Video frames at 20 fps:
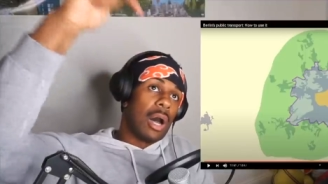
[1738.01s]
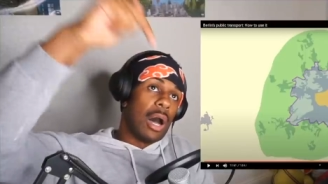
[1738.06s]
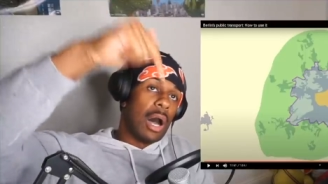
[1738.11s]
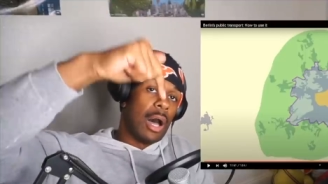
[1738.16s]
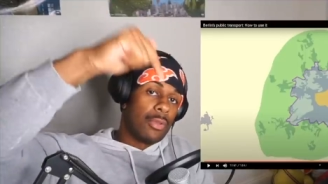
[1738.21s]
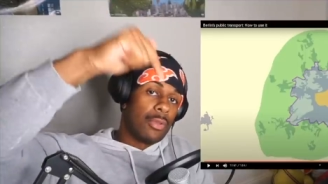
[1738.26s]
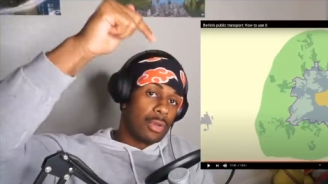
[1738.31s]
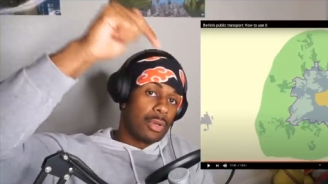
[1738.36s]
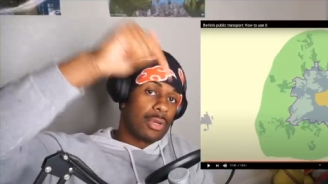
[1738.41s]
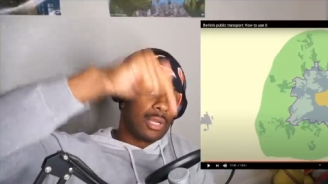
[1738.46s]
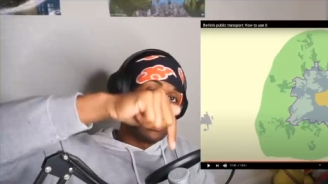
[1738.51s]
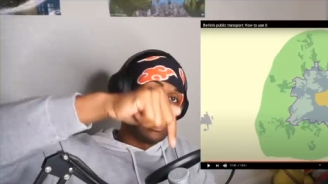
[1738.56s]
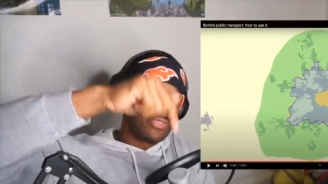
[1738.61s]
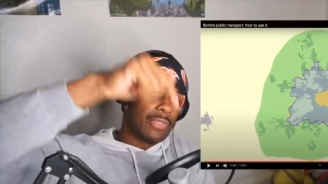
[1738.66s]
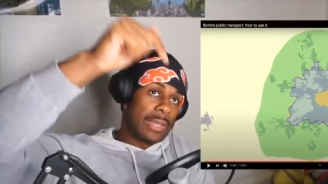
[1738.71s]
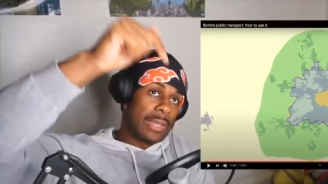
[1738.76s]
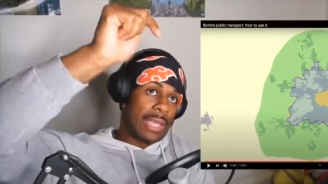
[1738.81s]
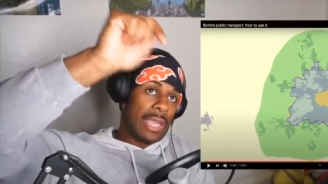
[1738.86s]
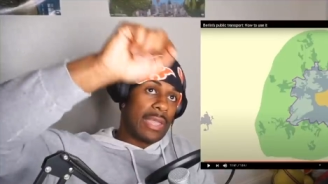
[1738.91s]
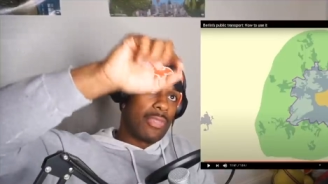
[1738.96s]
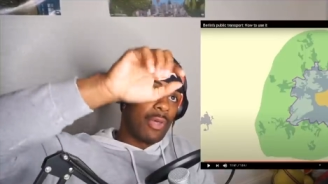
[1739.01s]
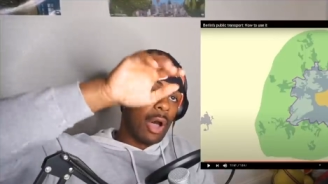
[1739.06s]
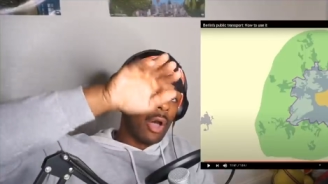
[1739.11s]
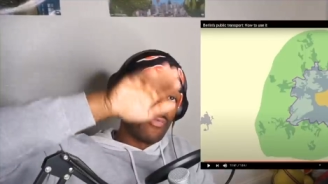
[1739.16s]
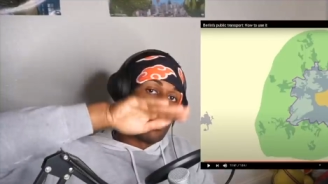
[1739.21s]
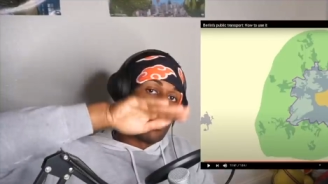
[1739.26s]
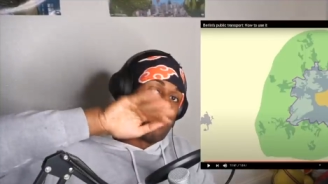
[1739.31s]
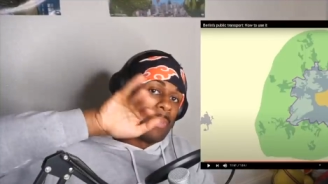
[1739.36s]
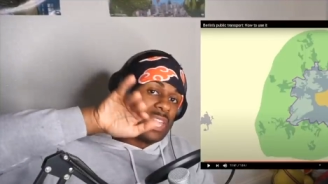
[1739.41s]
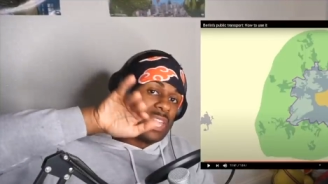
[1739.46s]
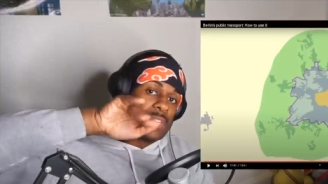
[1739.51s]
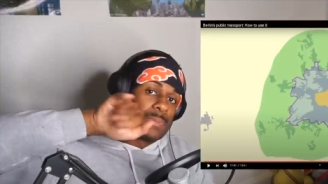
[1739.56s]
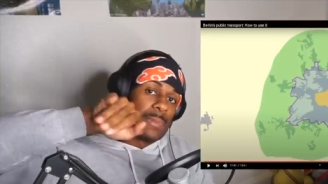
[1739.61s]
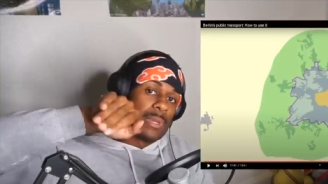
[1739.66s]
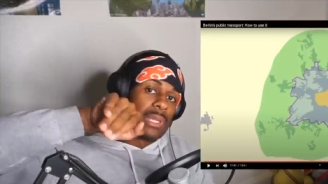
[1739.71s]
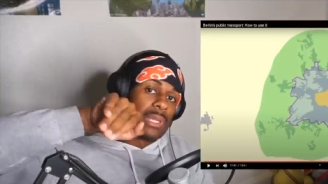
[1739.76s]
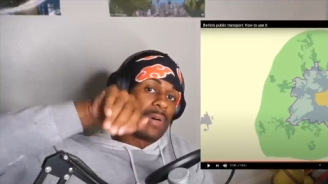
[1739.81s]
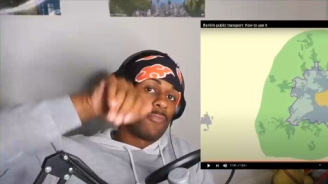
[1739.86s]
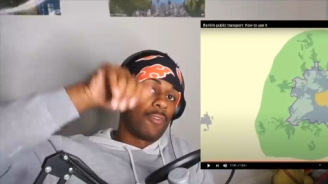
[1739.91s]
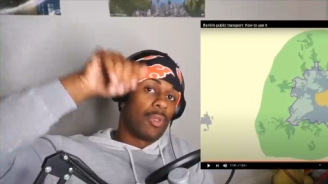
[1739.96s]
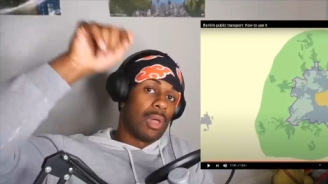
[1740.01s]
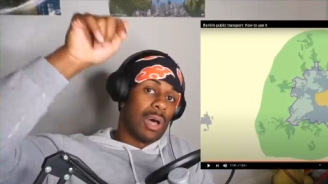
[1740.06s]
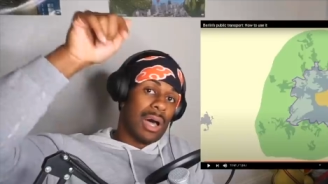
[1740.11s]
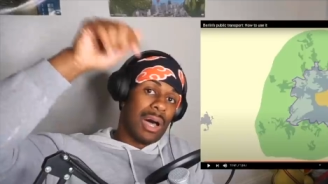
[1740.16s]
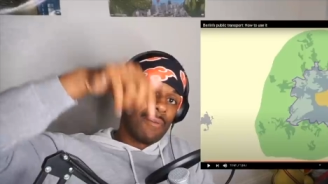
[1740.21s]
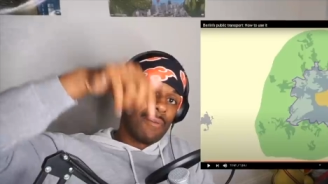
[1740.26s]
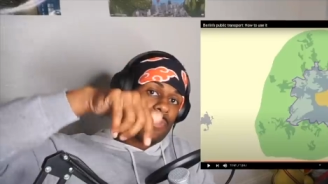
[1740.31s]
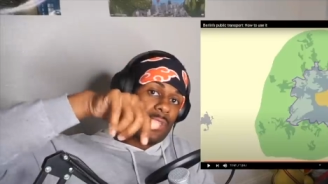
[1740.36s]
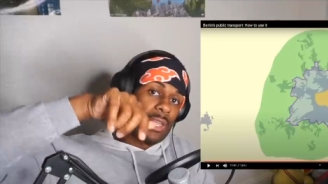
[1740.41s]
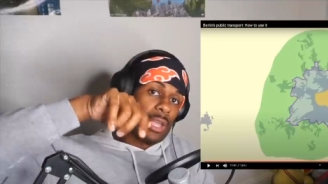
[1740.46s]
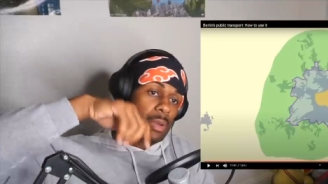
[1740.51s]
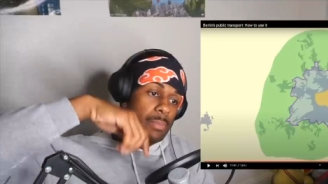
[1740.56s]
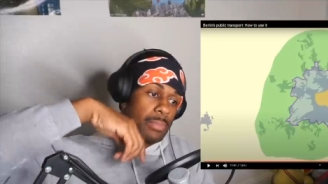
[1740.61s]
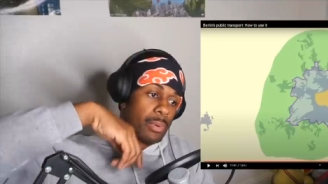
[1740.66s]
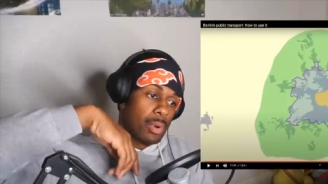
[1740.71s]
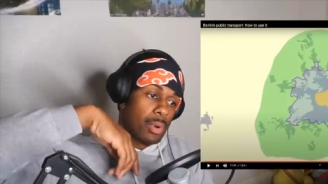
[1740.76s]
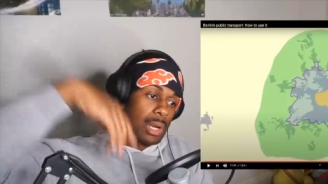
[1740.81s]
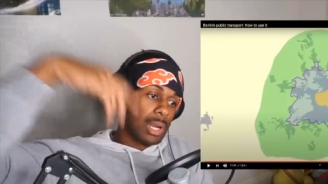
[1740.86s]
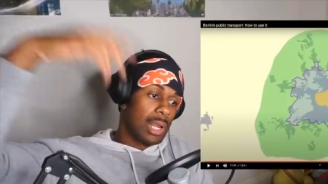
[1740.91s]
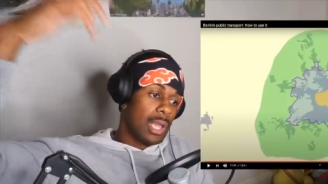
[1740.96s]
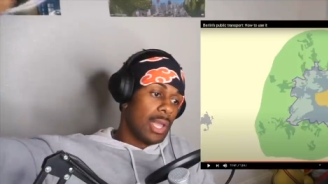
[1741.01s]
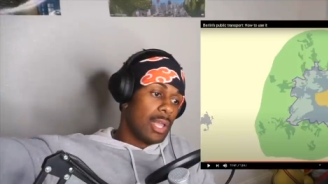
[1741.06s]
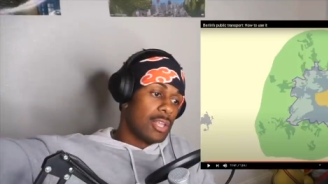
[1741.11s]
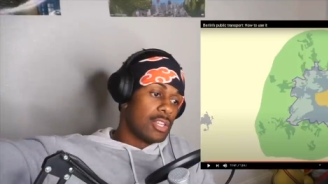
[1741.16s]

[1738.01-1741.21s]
underneath, like on the basement level of the airport.